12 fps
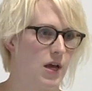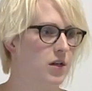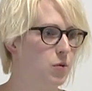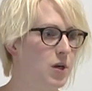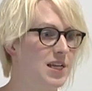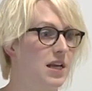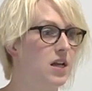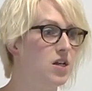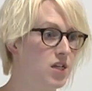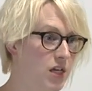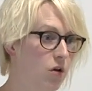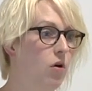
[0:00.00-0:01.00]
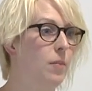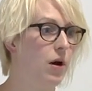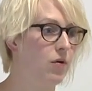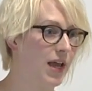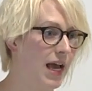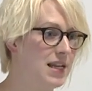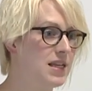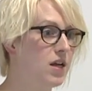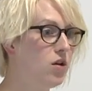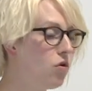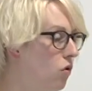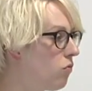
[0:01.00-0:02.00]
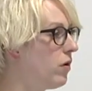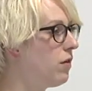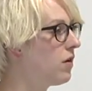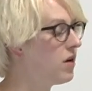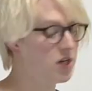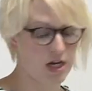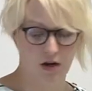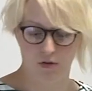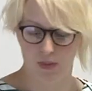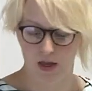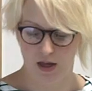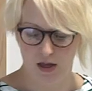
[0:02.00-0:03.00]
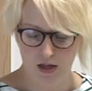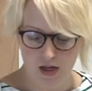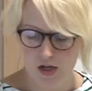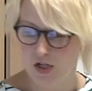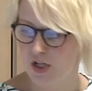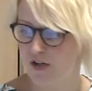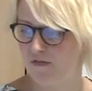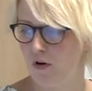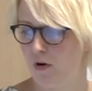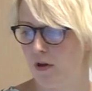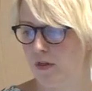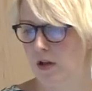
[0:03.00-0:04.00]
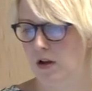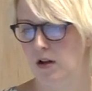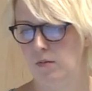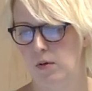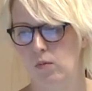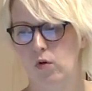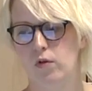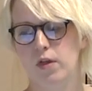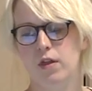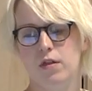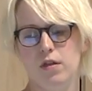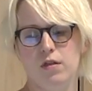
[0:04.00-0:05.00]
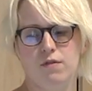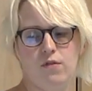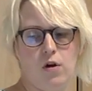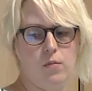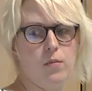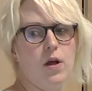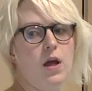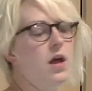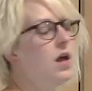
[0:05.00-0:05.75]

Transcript: Twitter can do about getting your research out there. Just to focus in a little bit more, this is from